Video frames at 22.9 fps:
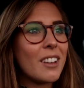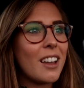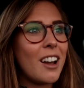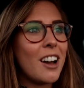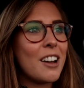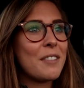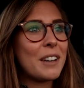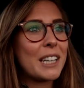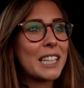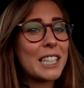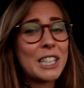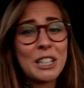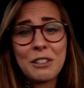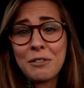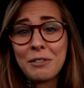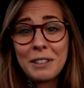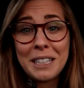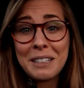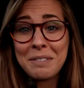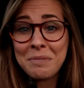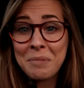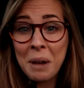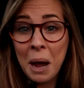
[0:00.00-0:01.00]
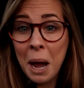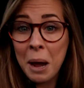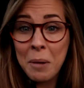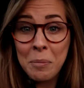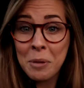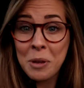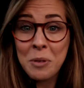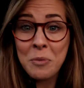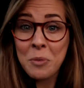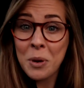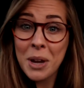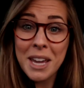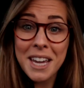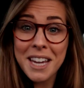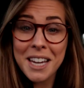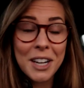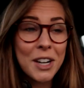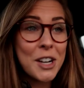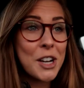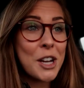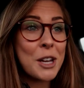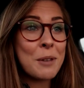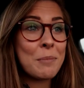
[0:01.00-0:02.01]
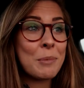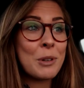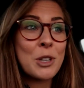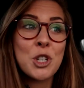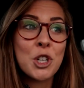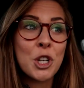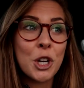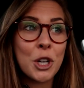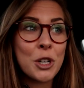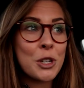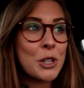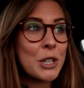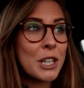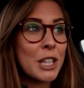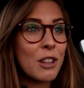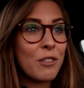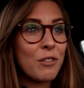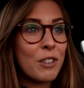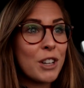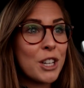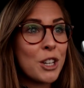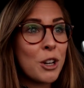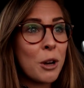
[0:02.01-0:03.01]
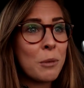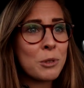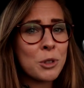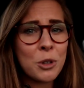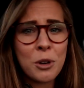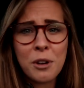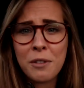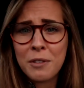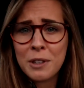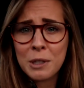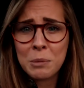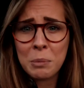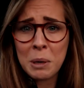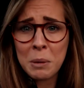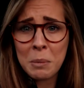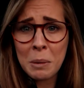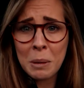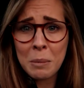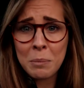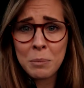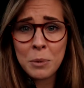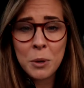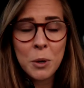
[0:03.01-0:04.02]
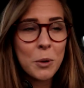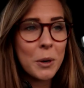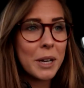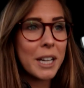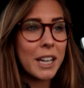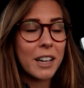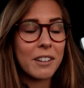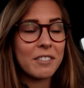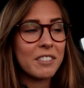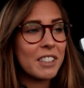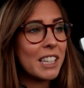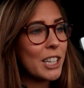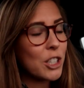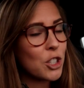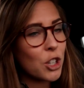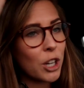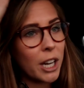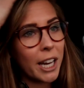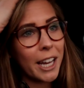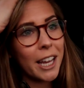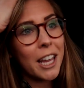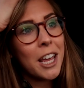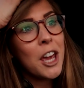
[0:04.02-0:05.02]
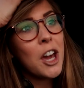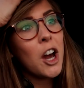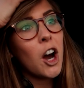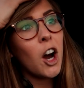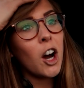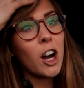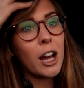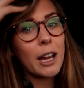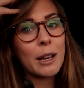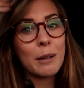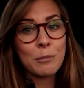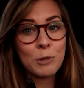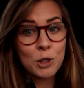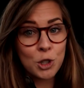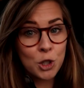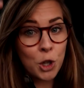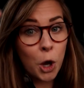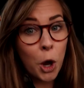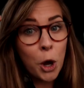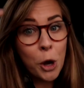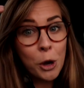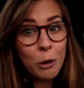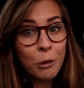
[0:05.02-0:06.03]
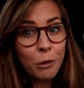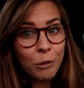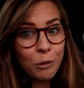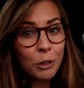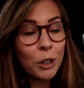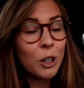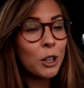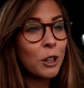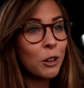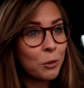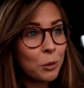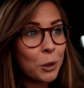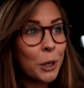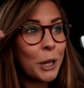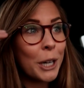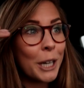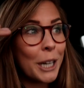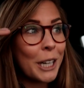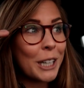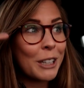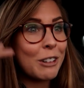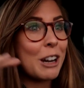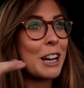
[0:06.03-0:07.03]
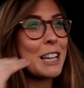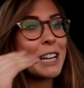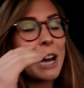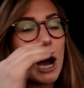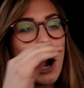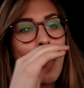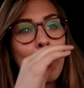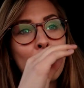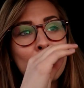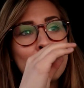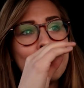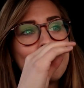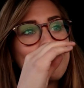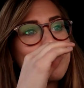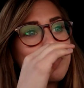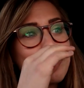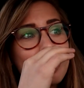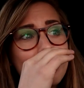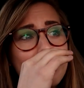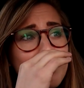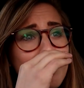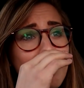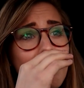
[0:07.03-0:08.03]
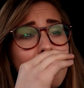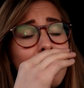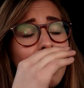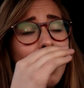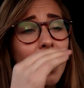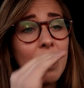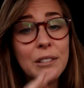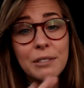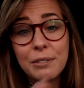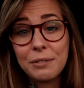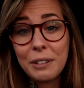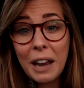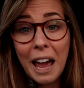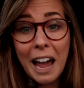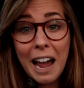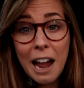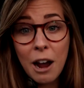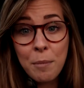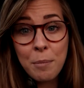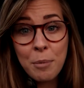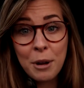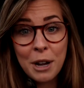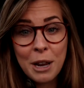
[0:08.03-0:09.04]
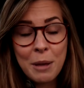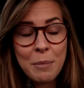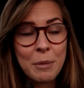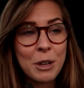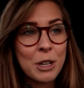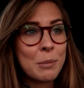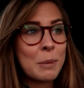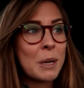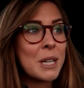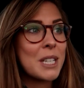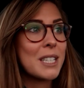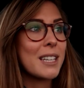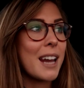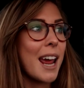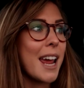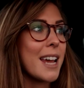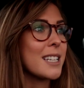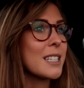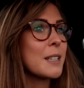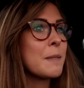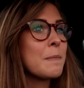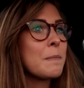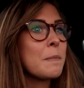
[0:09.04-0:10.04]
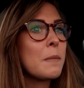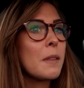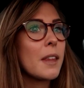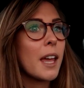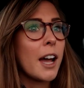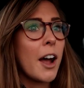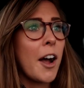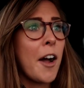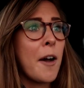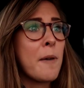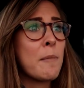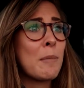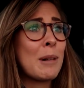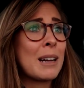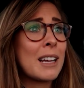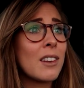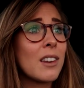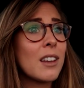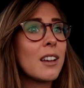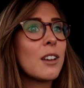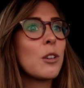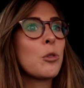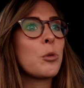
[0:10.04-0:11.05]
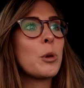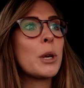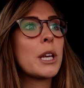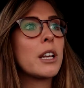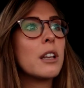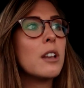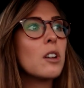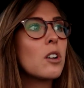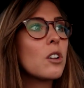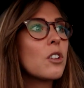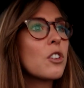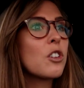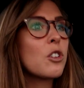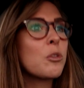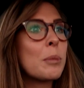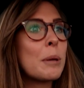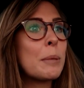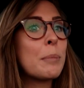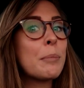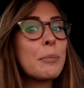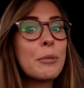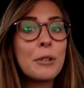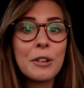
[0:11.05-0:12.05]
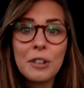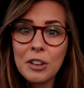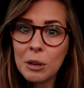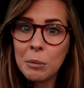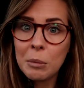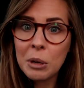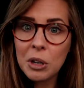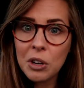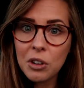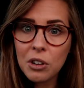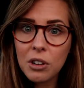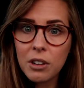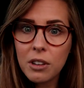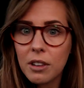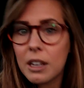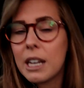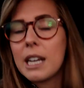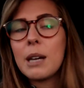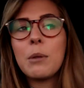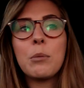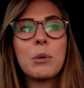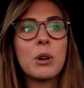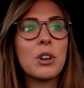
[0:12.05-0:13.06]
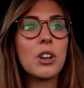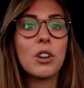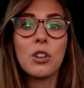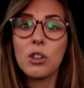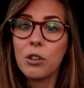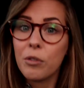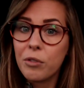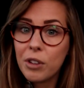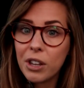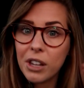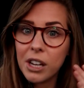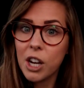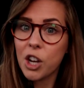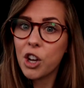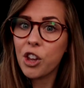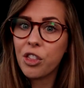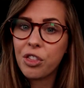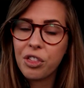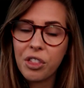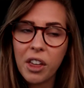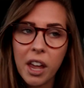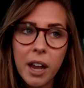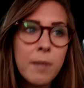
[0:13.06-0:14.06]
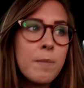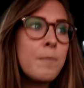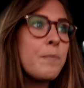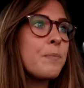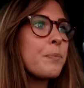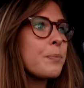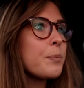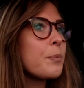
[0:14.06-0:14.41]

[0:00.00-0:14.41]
I've had a lovely, happy week, and I hope it showed in the video. I'm sorry if it's been a bit boring. I am so full of work right now. I'm flat out pretty much most days, and next week looks to be pretty much the same, which is obviously a good thing,